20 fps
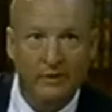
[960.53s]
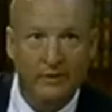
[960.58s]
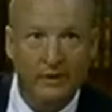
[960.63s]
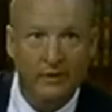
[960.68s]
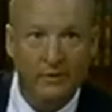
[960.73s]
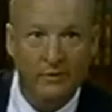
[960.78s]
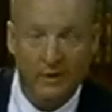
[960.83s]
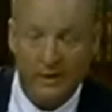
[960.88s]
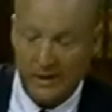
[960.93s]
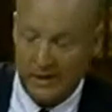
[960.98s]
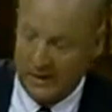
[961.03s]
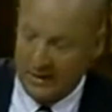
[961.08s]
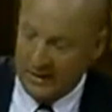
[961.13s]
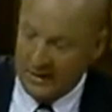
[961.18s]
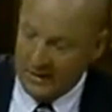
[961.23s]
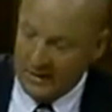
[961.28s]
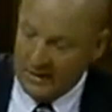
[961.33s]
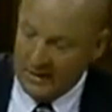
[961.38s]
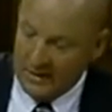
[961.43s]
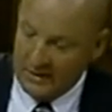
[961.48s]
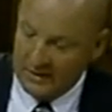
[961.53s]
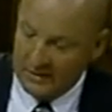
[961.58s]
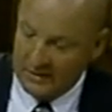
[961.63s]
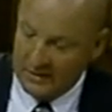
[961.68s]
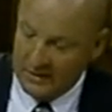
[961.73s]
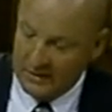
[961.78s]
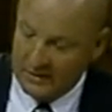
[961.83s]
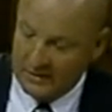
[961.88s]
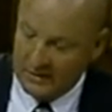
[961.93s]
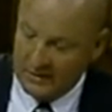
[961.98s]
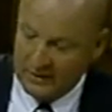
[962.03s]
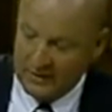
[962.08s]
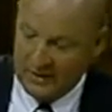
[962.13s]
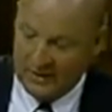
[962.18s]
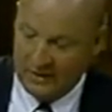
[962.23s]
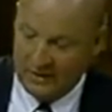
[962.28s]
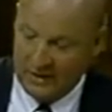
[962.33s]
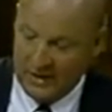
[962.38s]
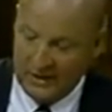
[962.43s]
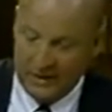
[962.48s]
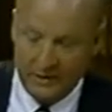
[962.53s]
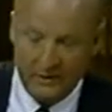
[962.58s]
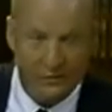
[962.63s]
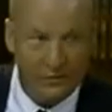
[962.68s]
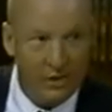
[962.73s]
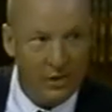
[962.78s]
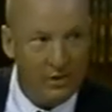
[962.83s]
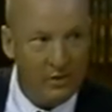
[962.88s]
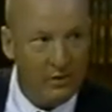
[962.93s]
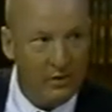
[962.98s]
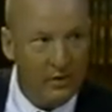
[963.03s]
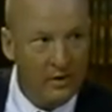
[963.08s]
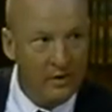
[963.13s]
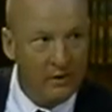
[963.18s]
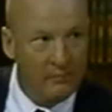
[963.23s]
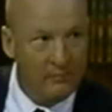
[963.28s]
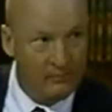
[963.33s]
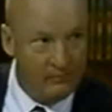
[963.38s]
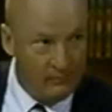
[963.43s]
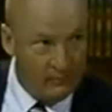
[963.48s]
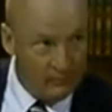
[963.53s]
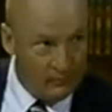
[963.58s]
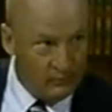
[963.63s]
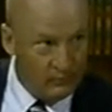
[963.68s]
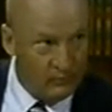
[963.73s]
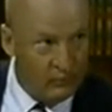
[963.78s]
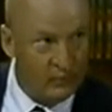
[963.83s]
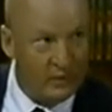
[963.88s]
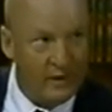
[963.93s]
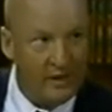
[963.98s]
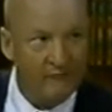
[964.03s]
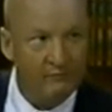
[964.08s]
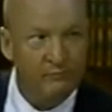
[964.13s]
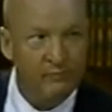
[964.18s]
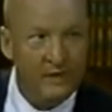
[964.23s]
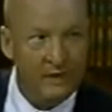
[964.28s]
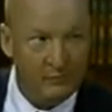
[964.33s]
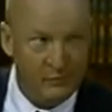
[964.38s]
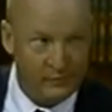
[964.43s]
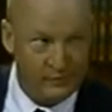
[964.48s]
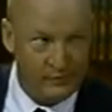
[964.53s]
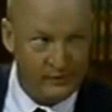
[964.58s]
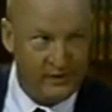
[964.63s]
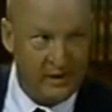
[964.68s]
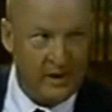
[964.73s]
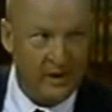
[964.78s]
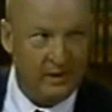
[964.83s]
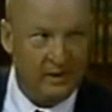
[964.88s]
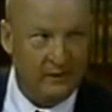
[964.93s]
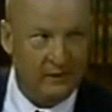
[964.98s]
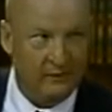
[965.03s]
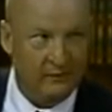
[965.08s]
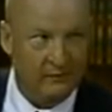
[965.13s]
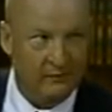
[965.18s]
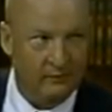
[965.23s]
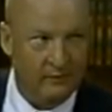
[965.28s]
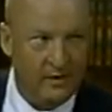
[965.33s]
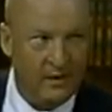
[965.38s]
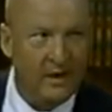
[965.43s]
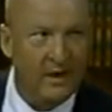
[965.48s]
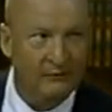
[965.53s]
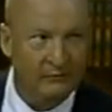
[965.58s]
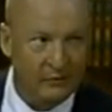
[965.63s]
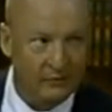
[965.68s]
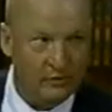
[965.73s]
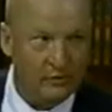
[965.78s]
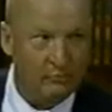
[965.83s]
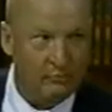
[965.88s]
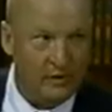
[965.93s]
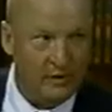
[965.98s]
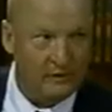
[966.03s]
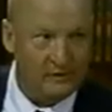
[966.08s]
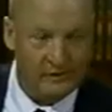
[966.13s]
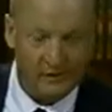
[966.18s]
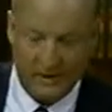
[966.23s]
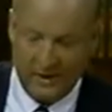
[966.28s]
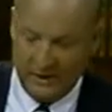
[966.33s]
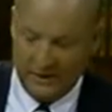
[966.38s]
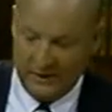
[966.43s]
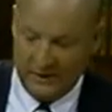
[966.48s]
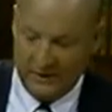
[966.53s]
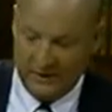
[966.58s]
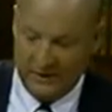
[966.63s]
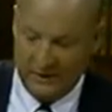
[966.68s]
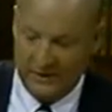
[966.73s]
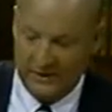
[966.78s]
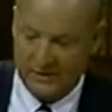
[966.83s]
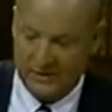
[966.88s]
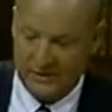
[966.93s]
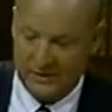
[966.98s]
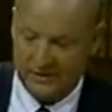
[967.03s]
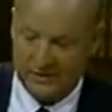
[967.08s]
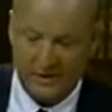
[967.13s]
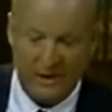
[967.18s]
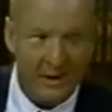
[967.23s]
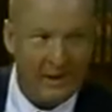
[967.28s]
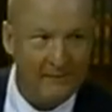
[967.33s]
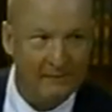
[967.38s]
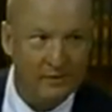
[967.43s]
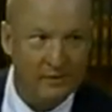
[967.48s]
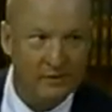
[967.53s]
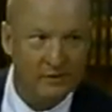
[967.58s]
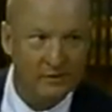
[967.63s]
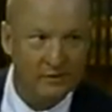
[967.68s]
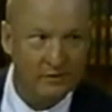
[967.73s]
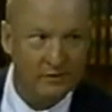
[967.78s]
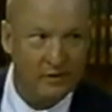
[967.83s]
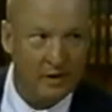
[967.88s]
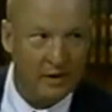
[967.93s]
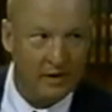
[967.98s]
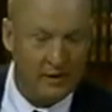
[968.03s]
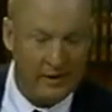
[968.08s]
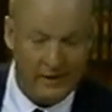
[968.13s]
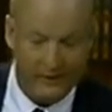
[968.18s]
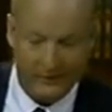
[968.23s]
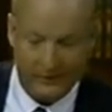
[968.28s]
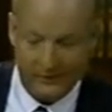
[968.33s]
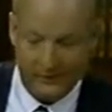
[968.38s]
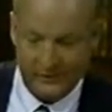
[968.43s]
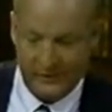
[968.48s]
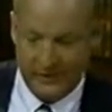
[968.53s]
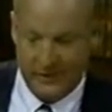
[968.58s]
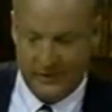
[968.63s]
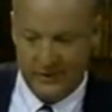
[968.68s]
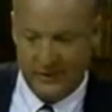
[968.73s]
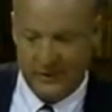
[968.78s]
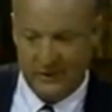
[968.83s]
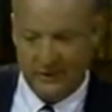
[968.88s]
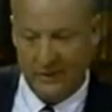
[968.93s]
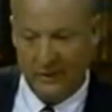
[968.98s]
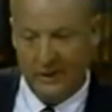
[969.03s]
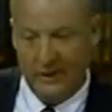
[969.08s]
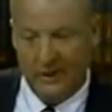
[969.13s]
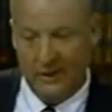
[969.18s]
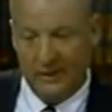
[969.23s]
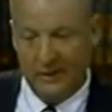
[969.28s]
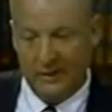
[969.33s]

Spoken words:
bit leery. He says the next thing you know, we'll have people scanning after the PET scanning, and he says, I'm not sure I like this idea.